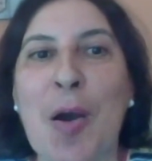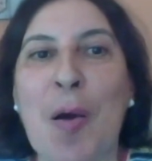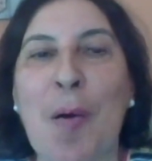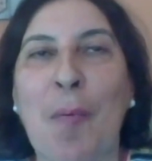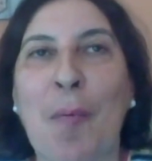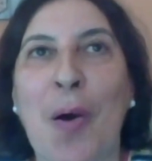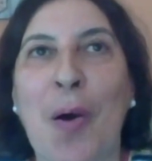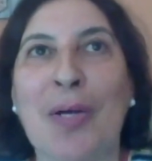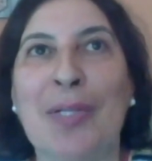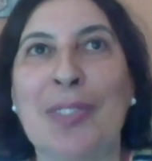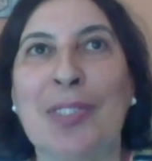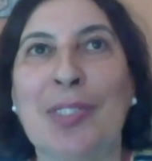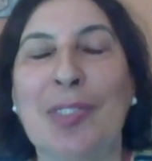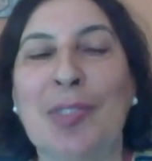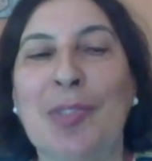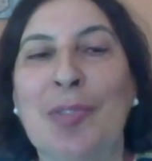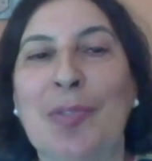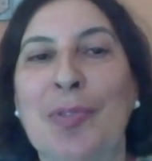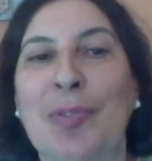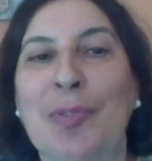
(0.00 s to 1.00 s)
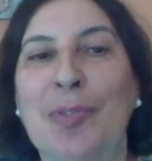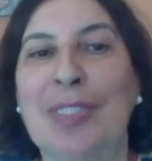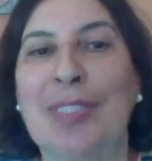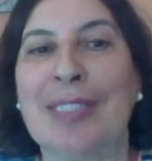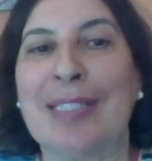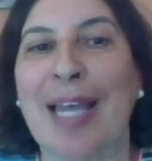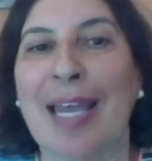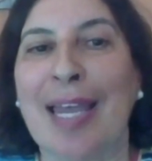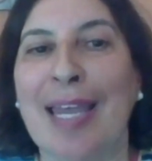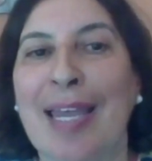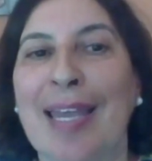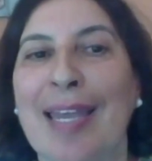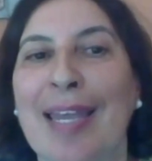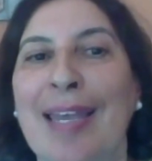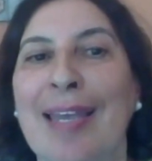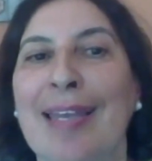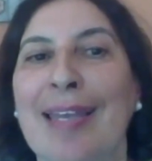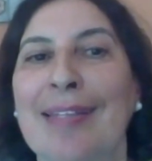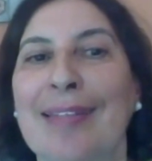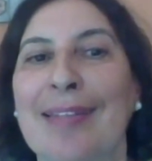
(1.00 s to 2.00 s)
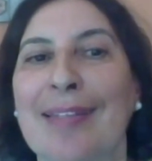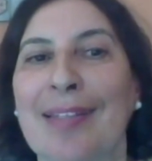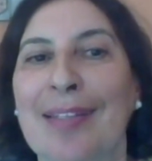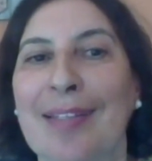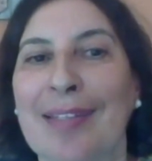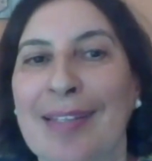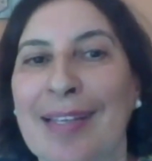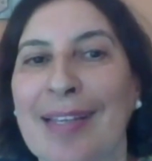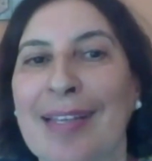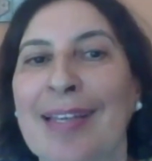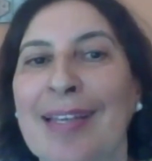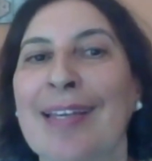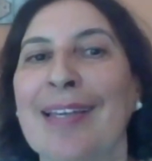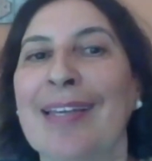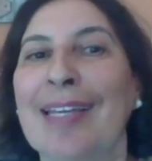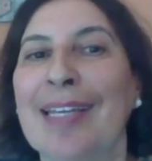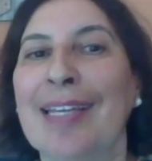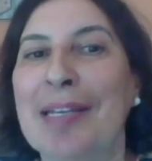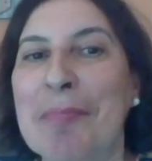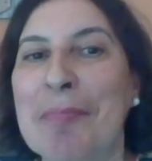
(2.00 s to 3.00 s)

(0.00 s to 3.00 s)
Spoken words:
wants to stand in